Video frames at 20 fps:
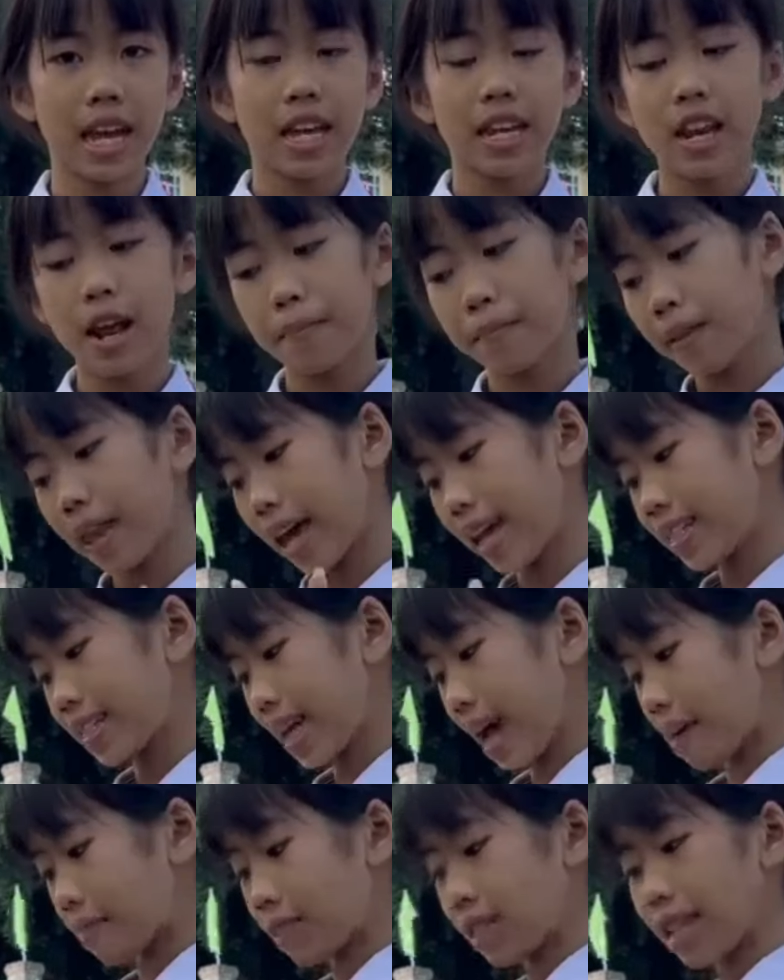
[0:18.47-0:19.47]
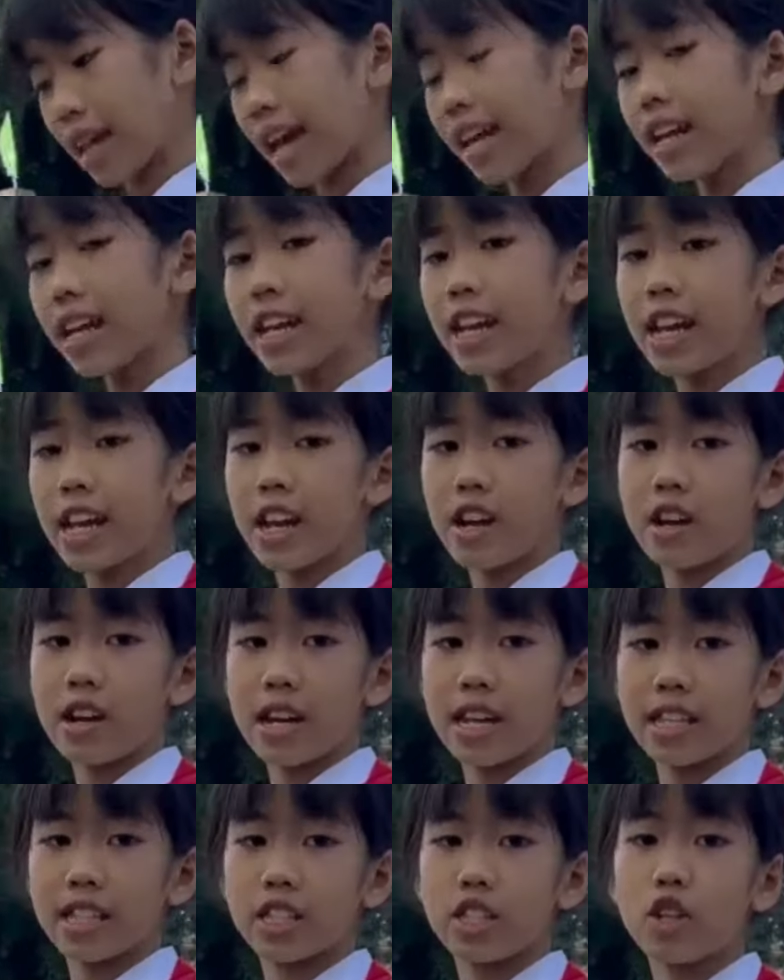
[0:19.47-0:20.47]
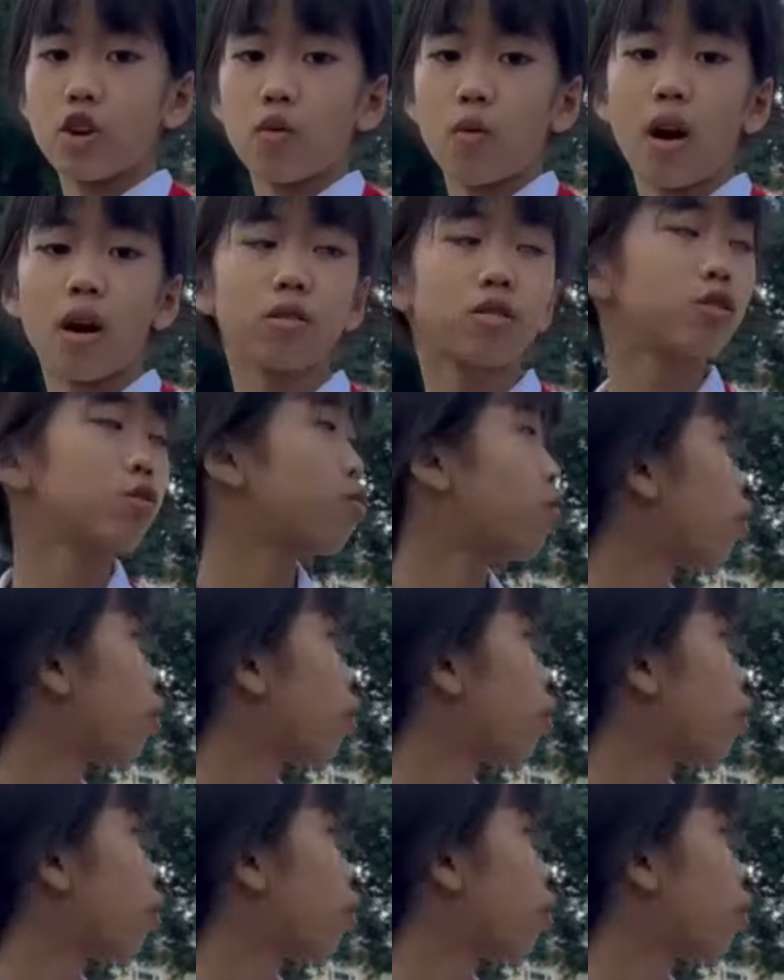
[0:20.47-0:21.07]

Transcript: The place I'm standing here is the road to Vũ